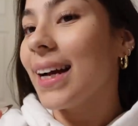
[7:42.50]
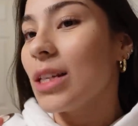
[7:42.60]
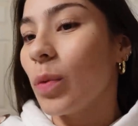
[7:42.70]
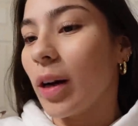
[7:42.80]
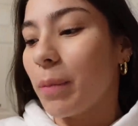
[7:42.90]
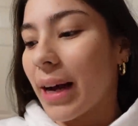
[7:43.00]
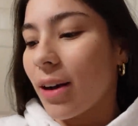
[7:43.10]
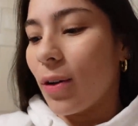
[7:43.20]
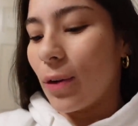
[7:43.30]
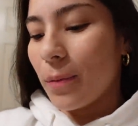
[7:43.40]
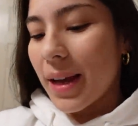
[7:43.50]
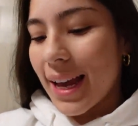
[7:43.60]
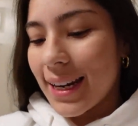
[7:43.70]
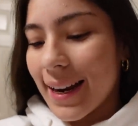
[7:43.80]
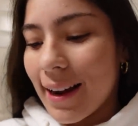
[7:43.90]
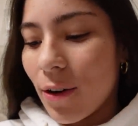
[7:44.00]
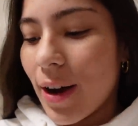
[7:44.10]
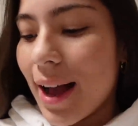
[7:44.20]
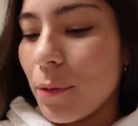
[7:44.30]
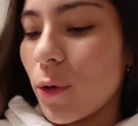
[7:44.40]
guys, we are back home and
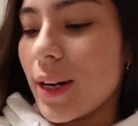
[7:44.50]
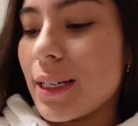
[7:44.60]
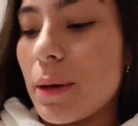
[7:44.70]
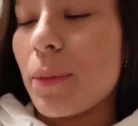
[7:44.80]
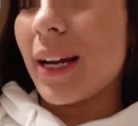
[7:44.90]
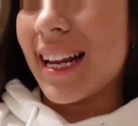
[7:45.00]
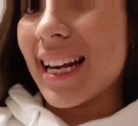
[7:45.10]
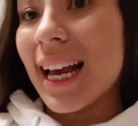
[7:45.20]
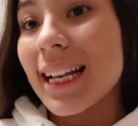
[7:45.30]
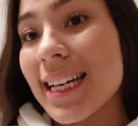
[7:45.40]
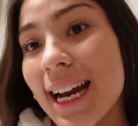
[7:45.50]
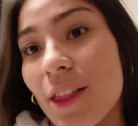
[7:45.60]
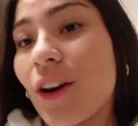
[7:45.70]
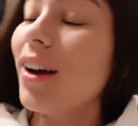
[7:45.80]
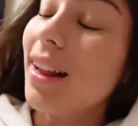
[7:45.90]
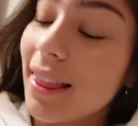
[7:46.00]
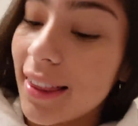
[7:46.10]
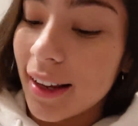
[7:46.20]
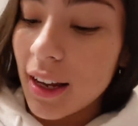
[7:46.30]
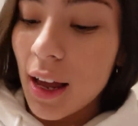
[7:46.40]
now I'm going to be putting together
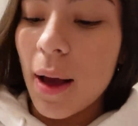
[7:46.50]
the